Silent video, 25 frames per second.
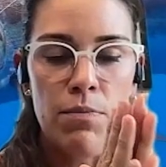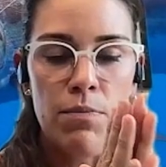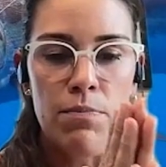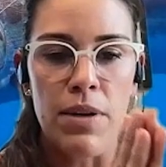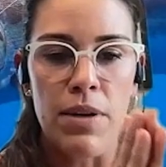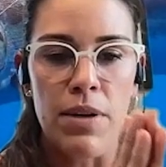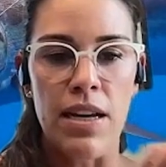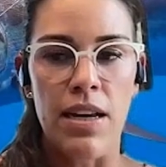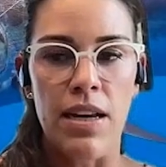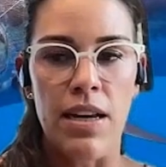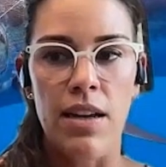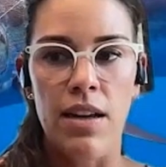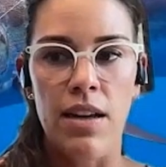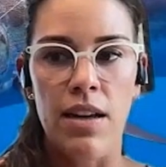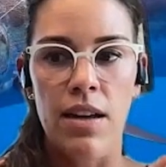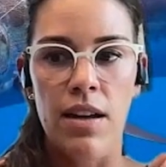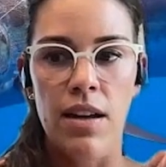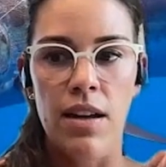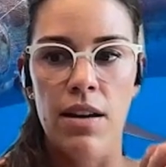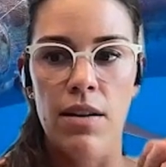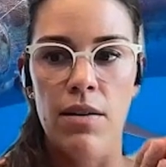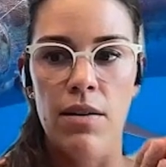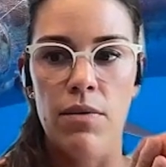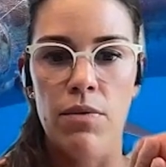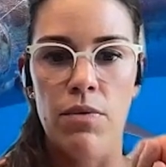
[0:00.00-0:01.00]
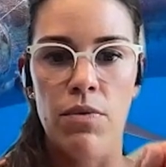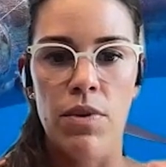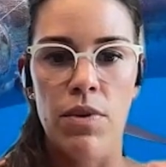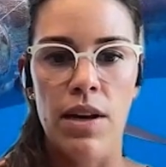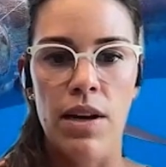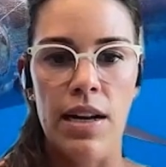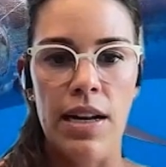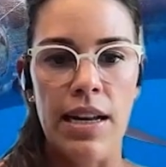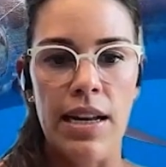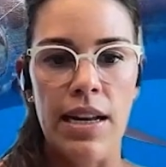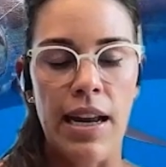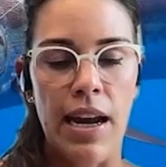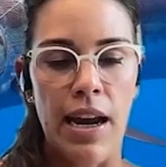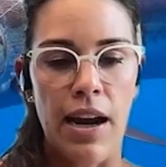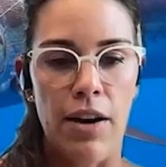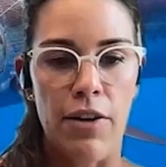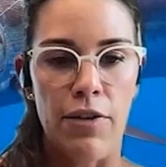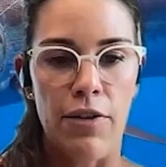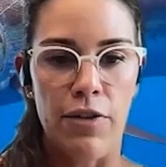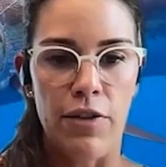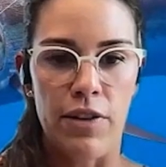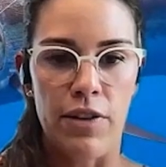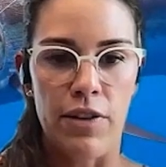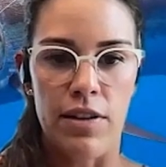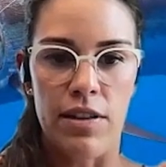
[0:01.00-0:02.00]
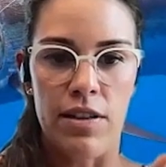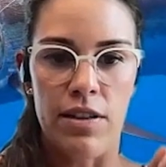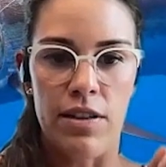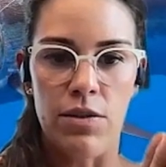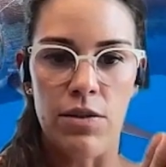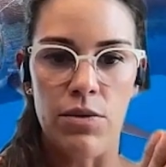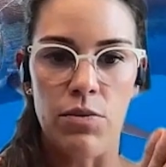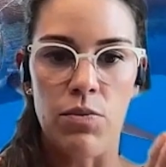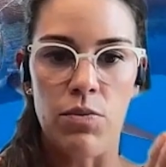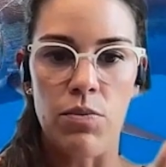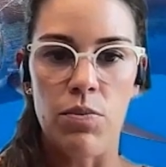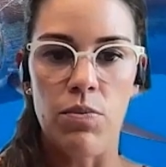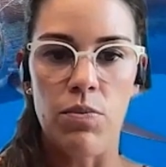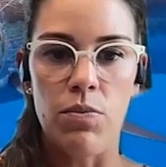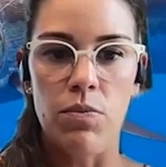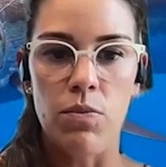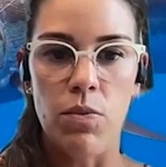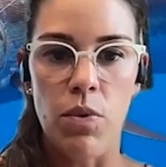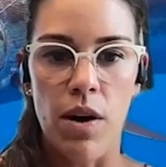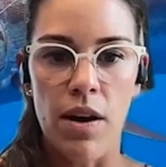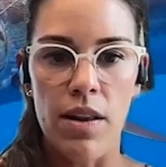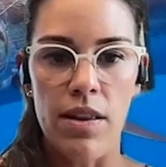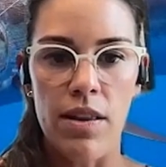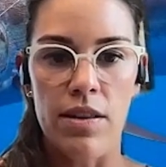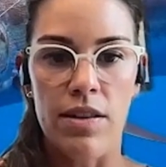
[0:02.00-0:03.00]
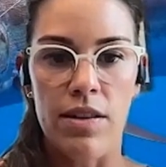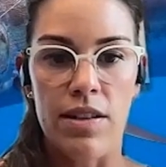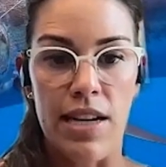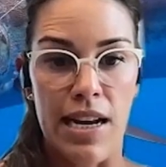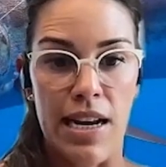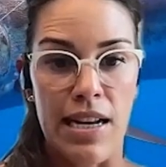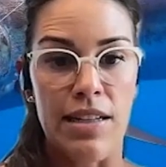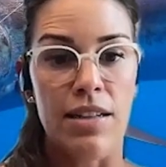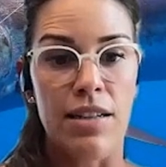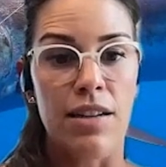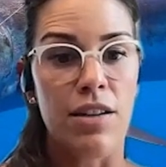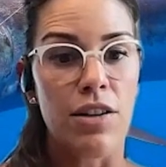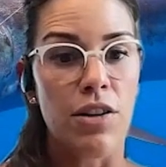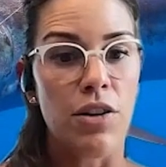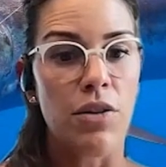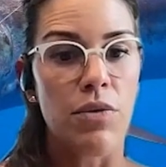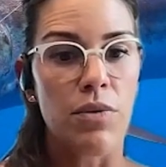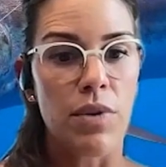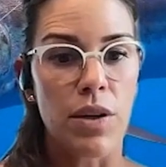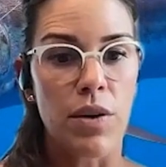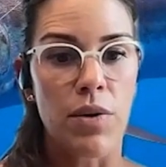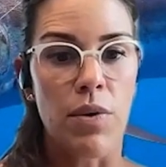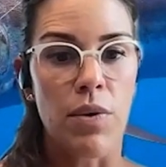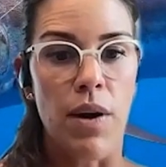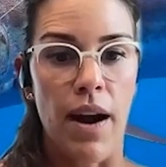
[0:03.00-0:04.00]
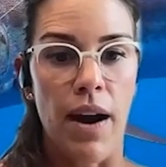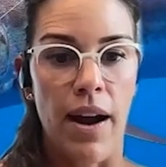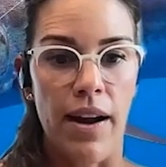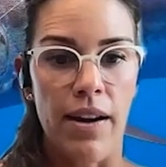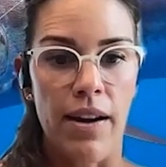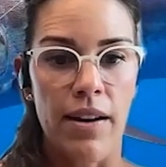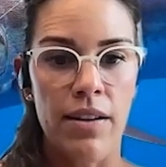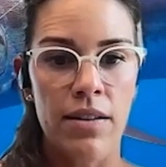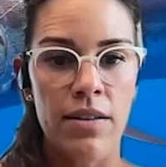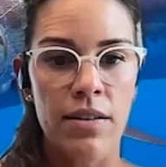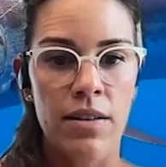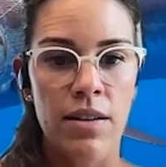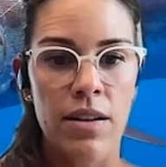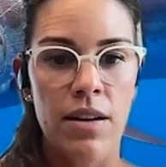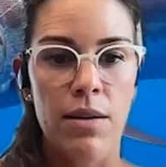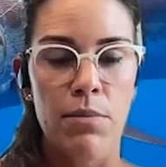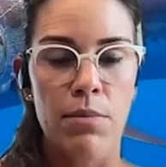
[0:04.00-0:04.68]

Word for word: be really careful as to what data you're required